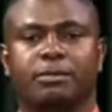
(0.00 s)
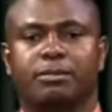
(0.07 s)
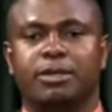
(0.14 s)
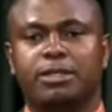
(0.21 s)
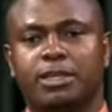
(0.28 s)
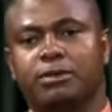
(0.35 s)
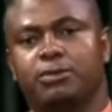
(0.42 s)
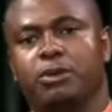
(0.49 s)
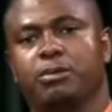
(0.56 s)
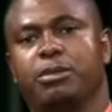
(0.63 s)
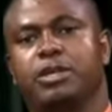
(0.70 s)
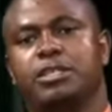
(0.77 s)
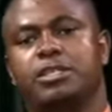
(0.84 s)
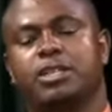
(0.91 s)

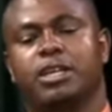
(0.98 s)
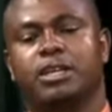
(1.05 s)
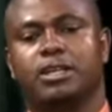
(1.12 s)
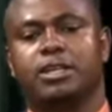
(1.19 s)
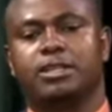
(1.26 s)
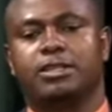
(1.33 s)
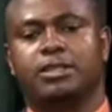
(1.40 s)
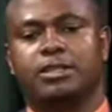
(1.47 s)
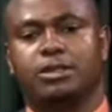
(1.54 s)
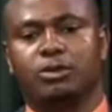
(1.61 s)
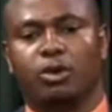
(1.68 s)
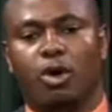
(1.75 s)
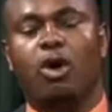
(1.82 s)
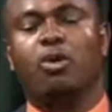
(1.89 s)
Misinformation is
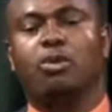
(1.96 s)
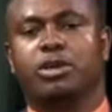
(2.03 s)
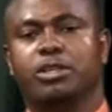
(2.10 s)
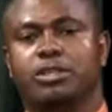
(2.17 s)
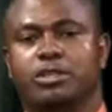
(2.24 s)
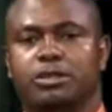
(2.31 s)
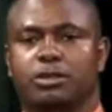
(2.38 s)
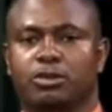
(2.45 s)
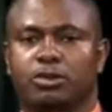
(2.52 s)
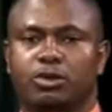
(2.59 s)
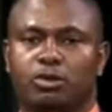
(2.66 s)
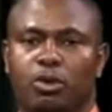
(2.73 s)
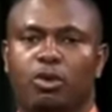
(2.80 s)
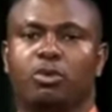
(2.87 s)
always,
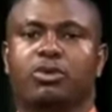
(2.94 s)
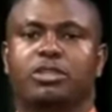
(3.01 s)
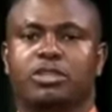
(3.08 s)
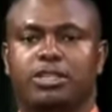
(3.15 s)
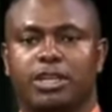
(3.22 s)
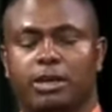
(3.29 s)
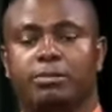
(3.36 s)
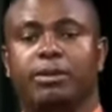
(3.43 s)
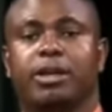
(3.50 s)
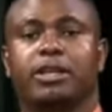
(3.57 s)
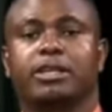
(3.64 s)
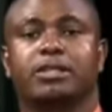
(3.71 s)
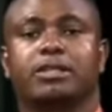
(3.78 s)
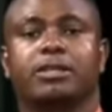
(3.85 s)
not always
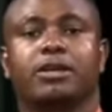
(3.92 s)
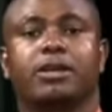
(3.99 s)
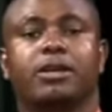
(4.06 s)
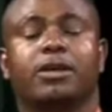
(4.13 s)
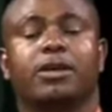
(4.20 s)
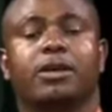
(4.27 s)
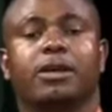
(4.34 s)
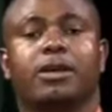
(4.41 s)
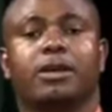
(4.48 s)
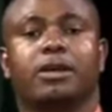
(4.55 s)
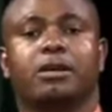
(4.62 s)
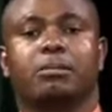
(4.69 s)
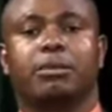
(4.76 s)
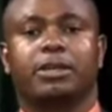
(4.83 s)
deliberate.
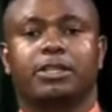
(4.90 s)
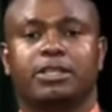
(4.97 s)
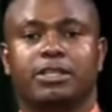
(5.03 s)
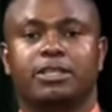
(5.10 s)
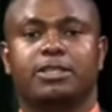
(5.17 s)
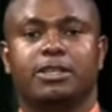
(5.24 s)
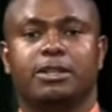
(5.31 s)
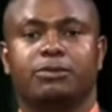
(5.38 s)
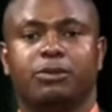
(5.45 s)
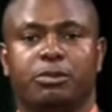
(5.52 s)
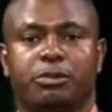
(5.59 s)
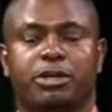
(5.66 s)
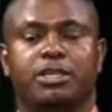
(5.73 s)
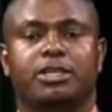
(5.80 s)
But
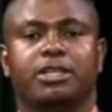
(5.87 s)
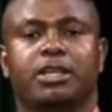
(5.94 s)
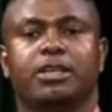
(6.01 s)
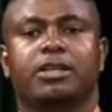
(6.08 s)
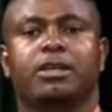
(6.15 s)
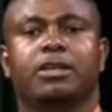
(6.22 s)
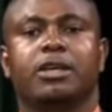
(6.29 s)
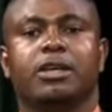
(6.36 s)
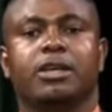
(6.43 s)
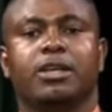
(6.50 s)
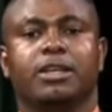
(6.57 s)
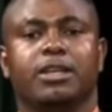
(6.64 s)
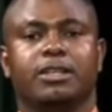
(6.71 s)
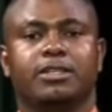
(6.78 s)
disinformation
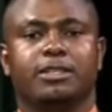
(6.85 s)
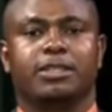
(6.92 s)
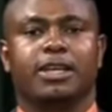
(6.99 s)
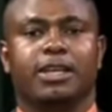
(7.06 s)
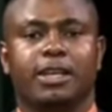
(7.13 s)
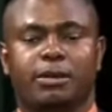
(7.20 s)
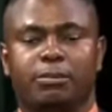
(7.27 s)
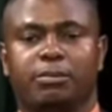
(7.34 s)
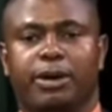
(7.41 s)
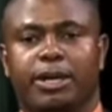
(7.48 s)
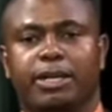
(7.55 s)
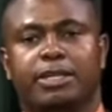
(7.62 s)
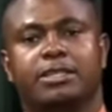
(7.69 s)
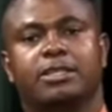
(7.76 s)
is
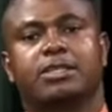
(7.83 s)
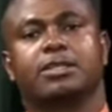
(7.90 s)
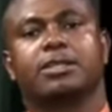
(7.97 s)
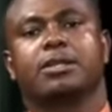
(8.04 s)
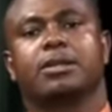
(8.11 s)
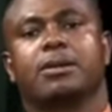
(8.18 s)
deliberate